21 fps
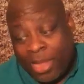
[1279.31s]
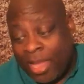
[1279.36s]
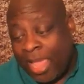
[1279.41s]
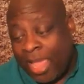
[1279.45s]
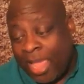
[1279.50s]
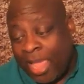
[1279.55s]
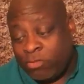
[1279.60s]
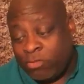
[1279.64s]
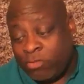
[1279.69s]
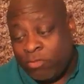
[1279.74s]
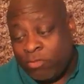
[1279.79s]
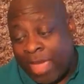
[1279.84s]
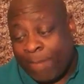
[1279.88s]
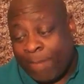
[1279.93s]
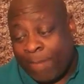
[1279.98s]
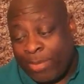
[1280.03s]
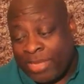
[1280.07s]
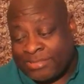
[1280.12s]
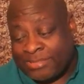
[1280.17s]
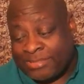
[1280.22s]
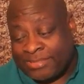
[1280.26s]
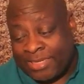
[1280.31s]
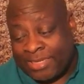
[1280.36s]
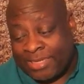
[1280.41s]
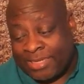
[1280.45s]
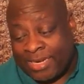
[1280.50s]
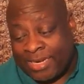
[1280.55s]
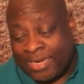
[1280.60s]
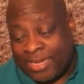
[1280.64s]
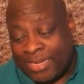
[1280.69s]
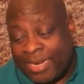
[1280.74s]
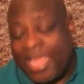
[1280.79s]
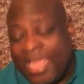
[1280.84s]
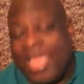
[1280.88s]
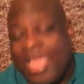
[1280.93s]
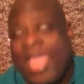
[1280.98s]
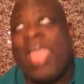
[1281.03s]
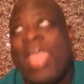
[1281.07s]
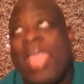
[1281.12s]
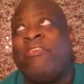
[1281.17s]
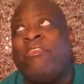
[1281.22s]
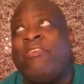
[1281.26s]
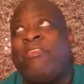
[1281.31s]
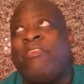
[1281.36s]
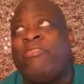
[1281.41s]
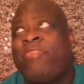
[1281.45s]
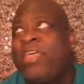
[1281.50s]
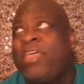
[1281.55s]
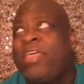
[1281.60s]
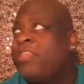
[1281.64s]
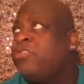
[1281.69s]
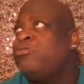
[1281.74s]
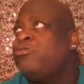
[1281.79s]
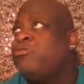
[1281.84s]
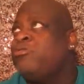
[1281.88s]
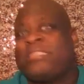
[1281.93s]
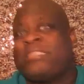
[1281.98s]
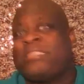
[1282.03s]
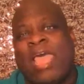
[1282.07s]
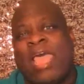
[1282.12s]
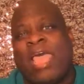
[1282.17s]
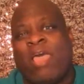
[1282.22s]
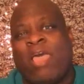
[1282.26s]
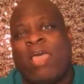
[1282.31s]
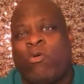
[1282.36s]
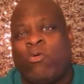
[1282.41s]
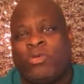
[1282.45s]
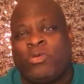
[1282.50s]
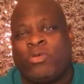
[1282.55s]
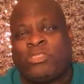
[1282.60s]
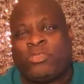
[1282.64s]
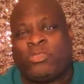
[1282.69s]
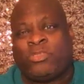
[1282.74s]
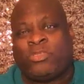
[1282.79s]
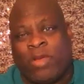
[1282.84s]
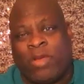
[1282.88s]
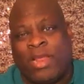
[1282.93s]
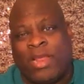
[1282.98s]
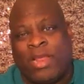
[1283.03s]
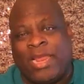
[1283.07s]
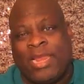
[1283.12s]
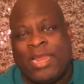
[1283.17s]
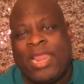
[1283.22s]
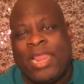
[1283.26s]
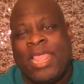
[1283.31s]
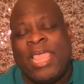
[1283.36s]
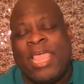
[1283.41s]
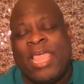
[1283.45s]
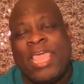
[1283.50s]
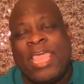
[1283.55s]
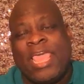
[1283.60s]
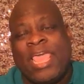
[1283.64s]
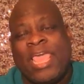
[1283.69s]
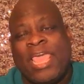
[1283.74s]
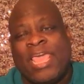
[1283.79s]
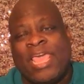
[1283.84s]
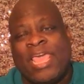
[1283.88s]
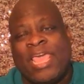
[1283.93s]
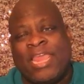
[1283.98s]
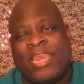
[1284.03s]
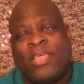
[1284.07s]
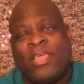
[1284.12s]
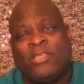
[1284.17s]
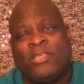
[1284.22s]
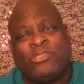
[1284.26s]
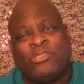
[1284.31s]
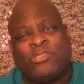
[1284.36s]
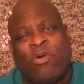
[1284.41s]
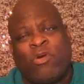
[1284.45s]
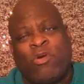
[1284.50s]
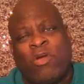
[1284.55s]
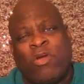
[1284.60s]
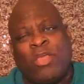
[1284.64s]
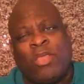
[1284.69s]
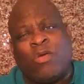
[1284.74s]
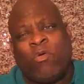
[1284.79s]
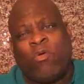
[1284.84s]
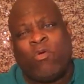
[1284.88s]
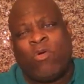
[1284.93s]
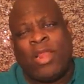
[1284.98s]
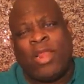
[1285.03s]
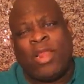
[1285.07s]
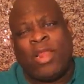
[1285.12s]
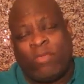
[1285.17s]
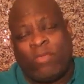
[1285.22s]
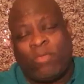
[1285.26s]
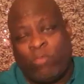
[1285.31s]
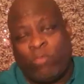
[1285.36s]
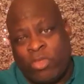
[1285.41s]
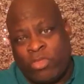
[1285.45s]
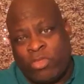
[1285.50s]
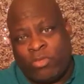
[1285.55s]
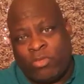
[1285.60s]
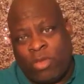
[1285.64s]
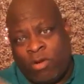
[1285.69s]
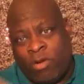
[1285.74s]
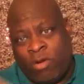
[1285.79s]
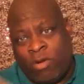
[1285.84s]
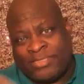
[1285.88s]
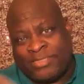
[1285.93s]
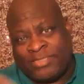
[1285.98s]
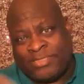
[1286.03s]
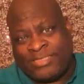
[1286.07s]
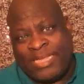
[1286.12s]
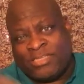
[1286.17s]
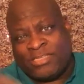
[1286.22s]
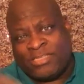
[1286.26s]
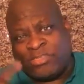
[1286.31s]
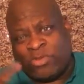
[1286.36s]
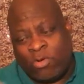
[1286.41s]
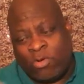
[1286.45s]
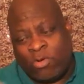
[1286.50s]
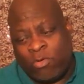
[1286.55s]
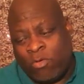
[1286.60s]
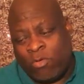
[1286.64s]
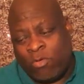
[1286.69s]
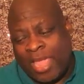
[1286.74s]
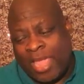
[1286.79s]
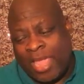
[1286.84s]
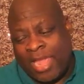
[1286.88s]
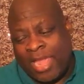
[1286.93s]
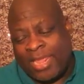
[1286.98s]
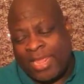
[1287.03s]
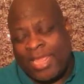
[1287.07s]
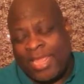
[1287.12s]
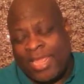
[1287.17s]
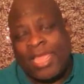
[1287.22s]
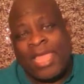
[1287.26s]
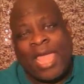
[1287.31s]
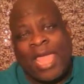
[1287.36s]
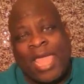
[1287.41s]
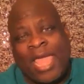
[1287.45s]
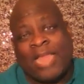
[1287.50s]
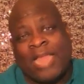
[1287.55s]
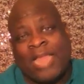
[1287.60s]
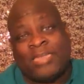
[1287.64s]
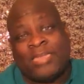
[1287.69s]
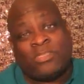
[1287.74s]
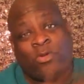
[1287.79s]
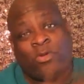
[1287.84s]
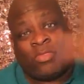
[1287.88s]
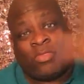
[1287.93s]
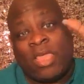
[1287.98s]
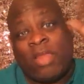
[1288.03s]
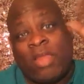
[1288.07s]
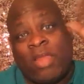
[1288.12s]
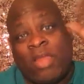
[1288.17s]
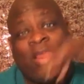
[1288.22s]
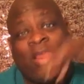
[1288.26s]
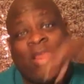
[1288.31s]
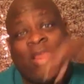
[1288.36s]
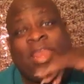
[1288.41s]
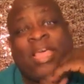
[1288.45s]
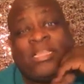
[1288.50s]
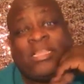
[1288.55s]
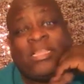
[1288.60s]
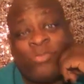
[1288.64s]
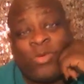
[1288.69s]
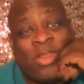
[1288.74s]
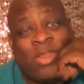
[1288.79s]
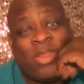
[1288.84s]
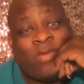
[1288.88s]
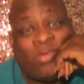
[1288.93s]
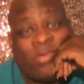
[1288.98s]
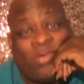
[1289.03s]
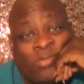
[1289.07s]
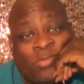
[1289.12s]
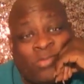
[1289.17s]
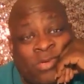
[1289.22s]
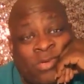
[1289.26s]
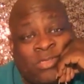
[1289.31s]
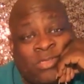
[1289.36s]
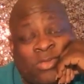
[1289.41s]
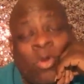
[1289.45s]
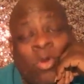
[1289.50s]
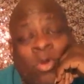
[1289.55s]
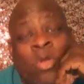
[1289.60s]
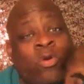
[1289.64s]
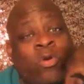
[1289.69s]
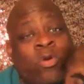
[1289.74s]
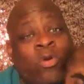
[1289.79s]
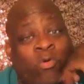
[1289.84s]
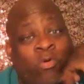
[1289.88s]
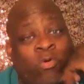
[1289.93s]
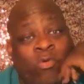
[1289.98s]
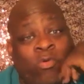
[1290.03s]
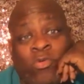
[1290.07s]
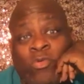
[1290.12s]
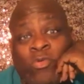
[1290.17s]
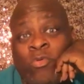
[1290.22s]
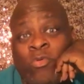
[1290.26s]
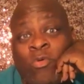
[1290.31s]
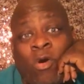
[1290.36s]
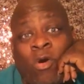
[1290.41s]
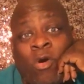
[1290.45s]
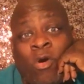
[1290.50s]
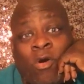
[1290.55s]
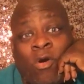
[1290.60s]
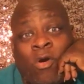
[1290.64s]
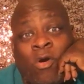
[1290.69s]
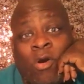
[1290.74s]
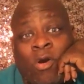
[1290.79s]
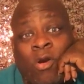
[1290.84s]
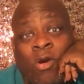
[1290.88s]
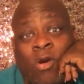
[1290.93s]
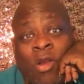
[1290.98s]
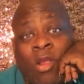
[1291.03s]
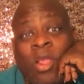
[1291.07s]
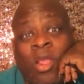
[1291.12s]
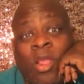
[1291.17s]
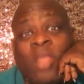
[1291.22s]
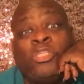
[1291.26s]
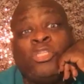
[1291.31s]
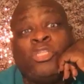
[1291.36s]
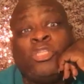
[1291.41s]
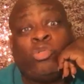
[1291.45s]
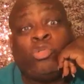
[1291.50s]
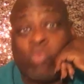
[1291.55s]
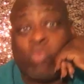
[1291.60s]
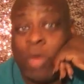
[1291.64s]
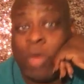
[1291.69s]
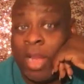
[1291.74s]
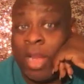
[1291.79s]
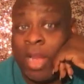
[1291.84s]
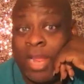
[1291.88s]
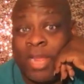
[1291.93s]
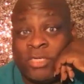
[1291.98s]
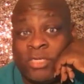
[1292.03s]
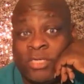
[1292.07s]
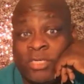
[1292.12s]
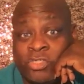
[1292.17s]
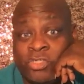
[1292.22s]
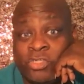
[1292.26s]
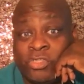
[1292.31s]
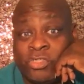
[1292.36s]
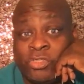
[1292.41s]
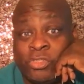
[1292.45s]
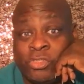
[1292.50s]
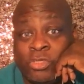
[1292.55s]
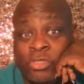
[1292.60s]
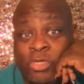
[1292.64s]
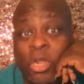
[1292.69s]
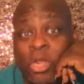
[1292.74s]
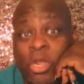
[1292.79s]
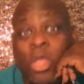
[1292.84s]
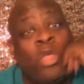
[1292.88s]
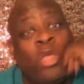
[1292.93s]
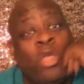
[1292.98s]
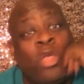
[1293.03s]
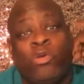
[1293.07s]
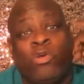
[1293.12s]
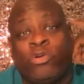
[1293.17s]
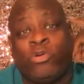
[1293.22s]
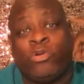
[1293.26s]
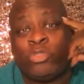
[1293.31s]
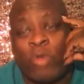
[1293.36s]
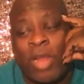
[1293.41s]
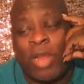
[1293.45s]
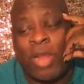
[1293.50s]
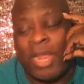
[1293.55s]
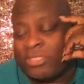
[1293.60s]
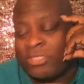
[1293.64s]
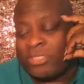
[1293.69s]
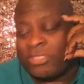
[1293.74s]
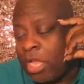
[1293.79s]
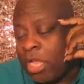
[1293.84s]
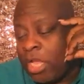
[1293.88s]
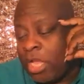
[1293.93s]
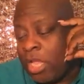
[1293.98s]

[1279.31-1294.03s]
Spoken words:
And you got busted in it. And then you sat on screen and started going, and when her and Sia started going at it, I just looked at her and that's when it was really tough. Girl, you are trash. You're trash.